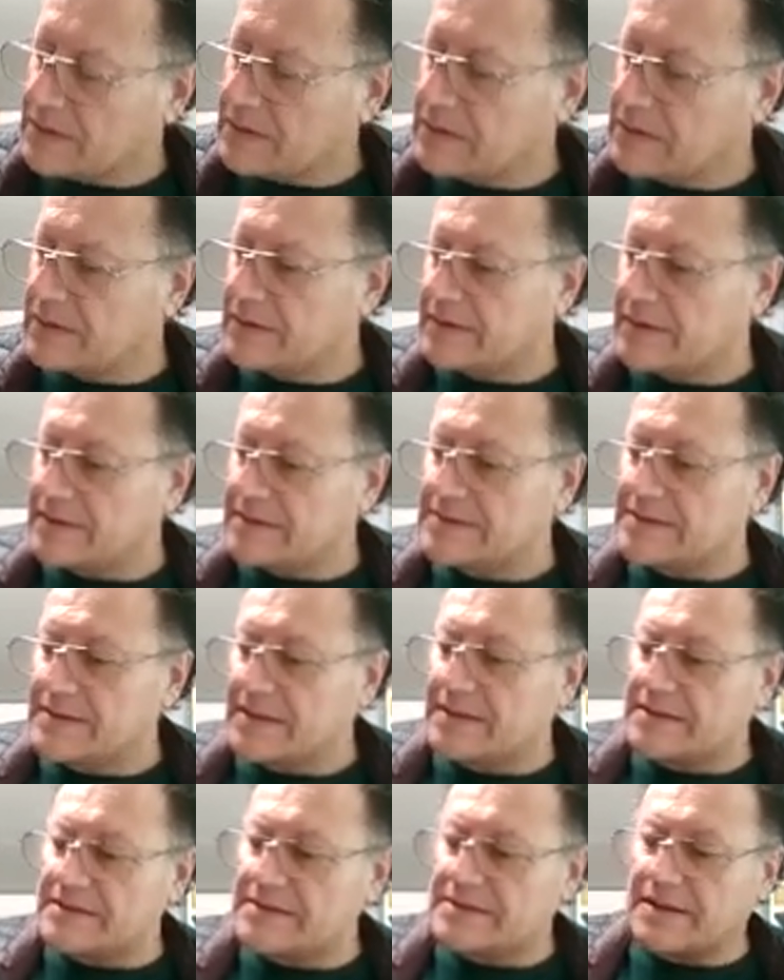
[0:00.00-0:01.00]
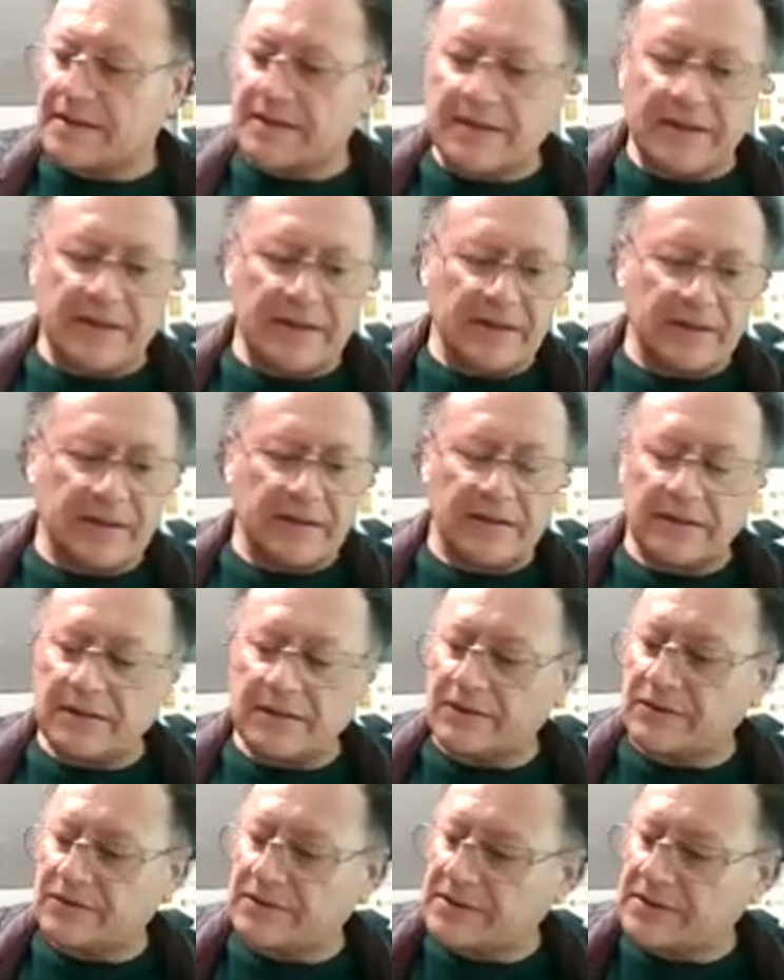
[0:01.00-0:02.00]
the test statistic.
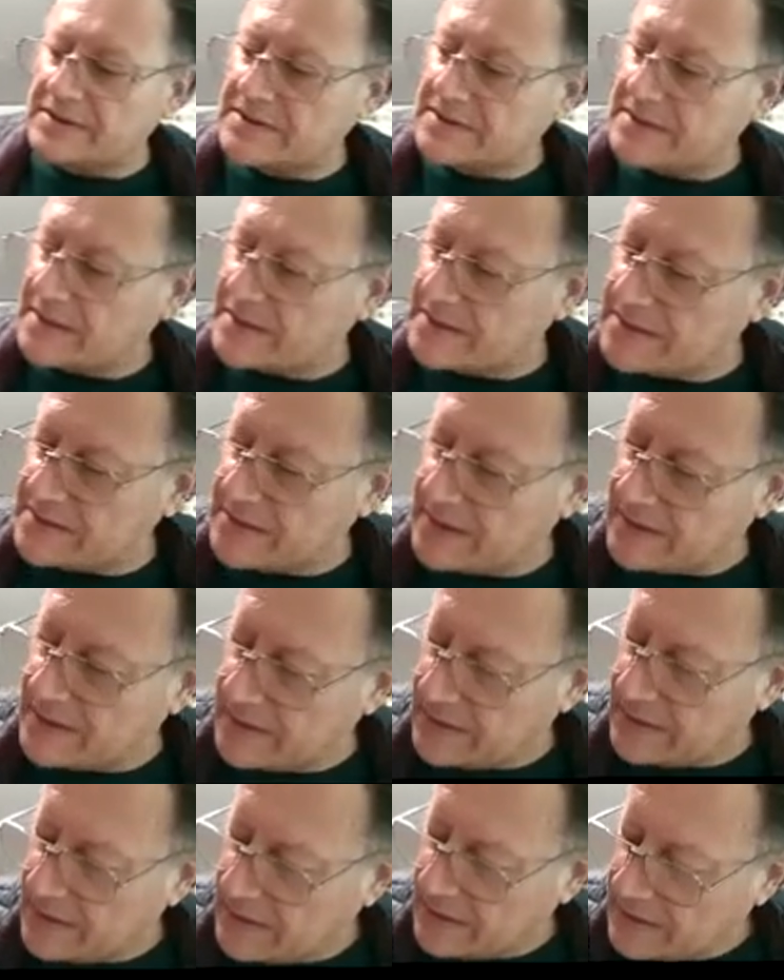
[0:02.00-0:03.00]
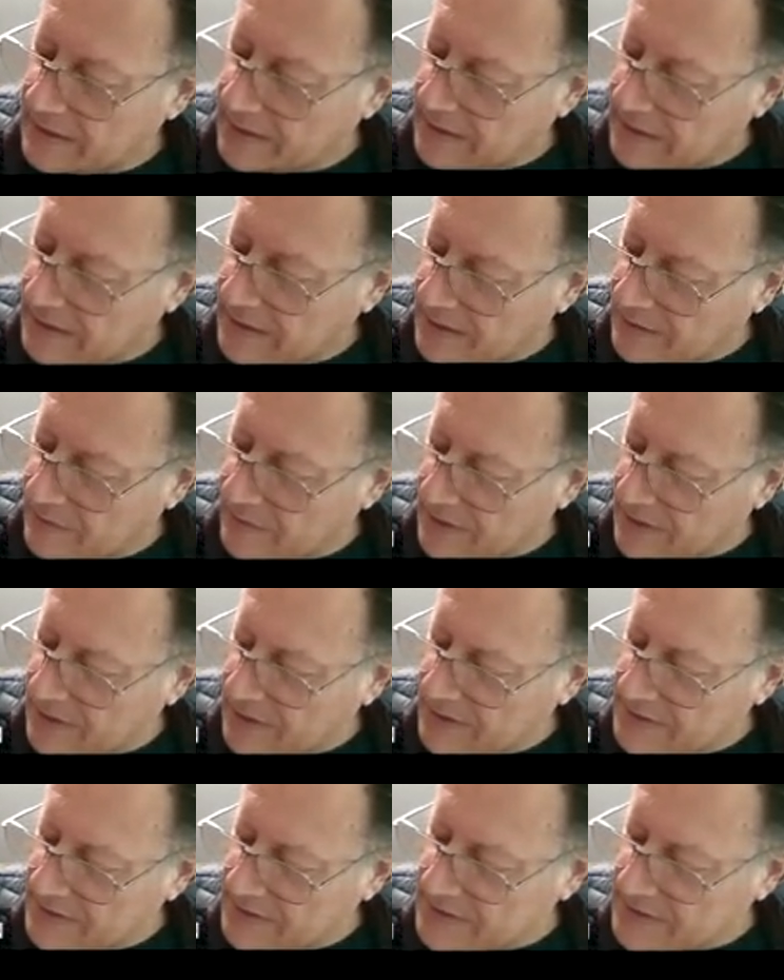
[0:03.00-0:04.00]
Our test statistic that we
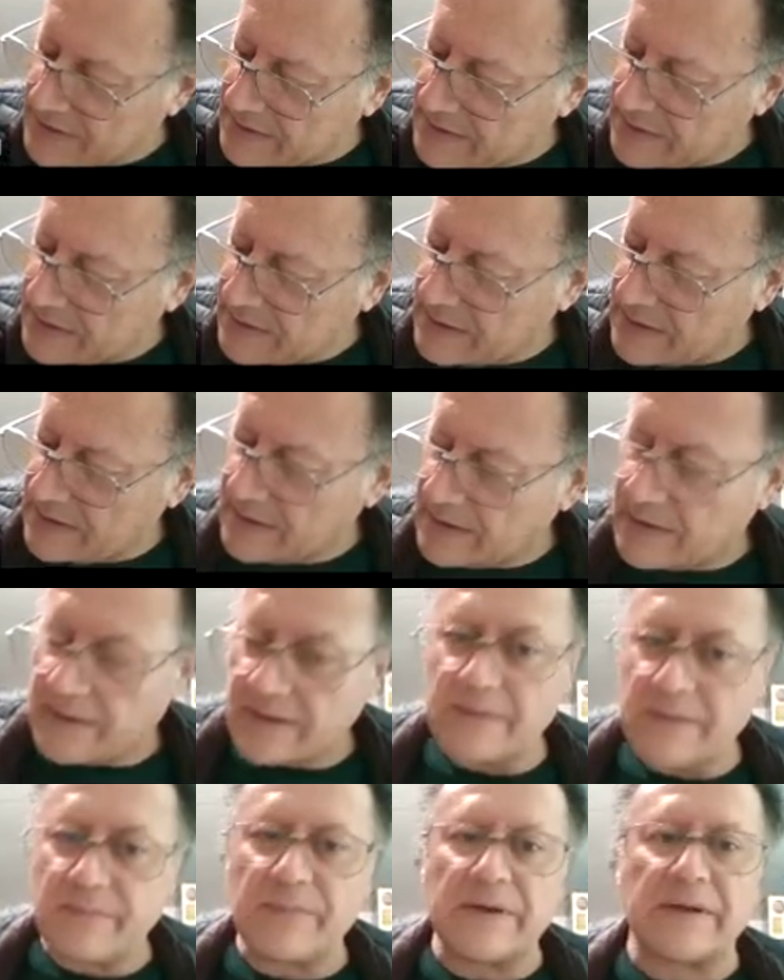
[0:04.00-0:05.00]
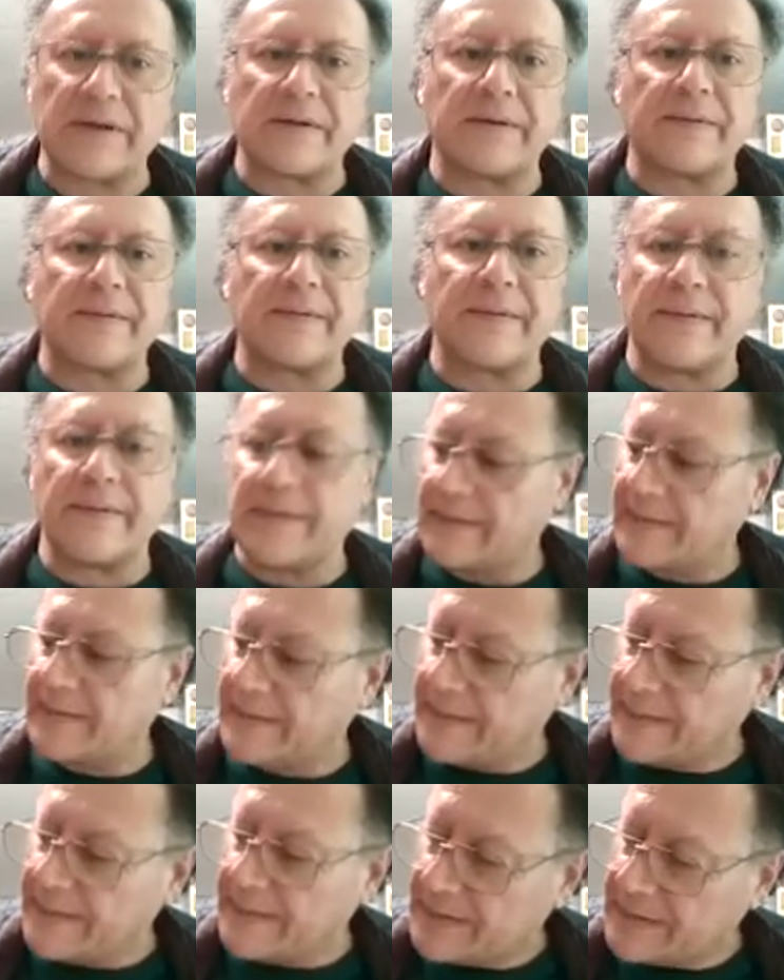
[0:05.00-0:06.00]
need is the mean.
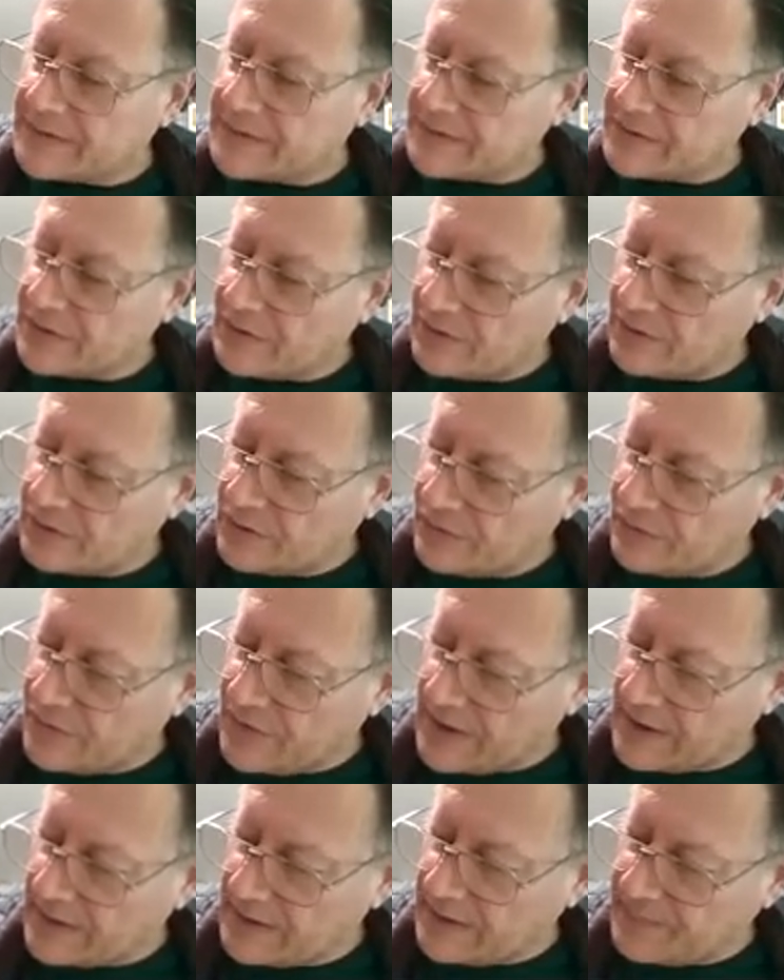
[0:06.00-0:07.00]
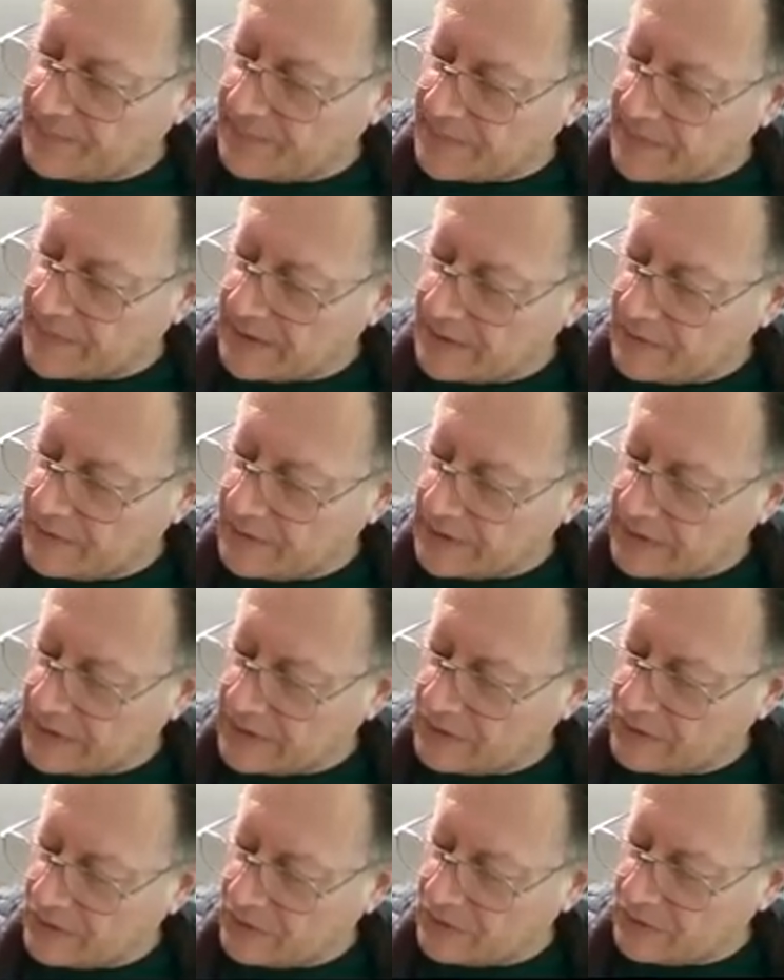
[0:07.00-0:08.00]
So to find it, we need
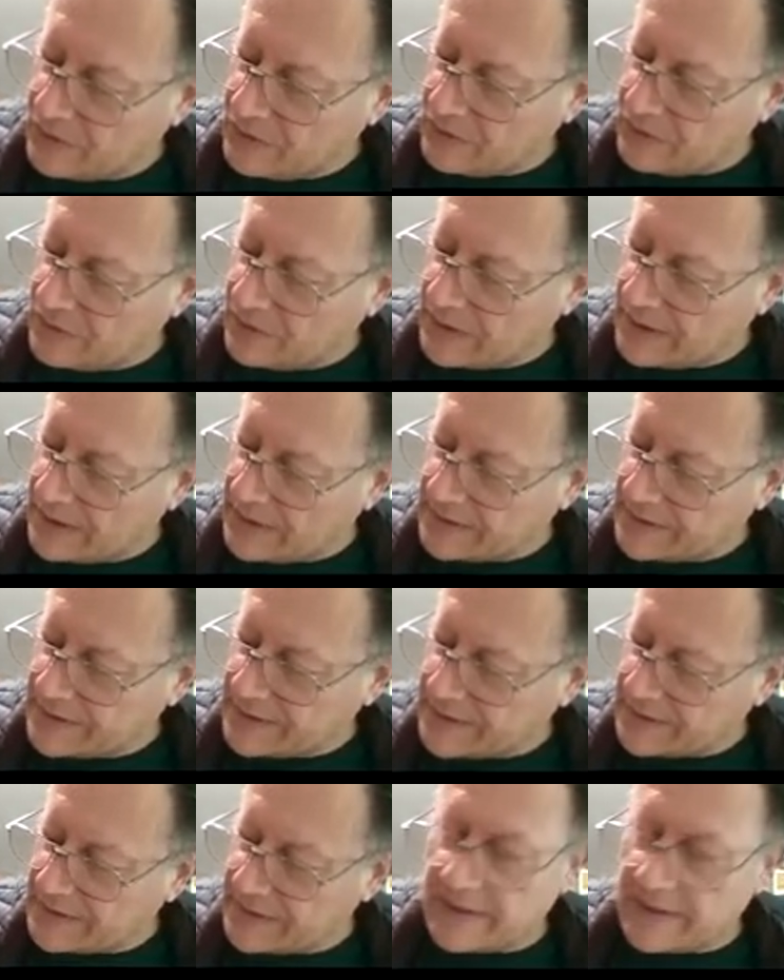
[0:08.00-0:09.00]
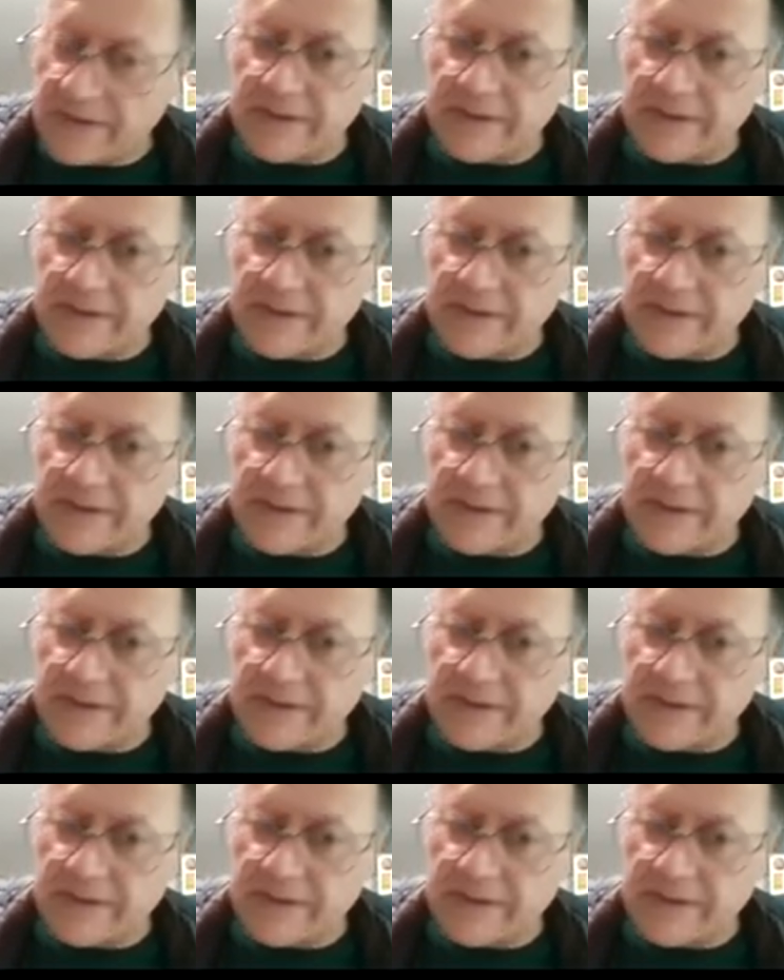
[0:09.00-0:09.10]
to enter the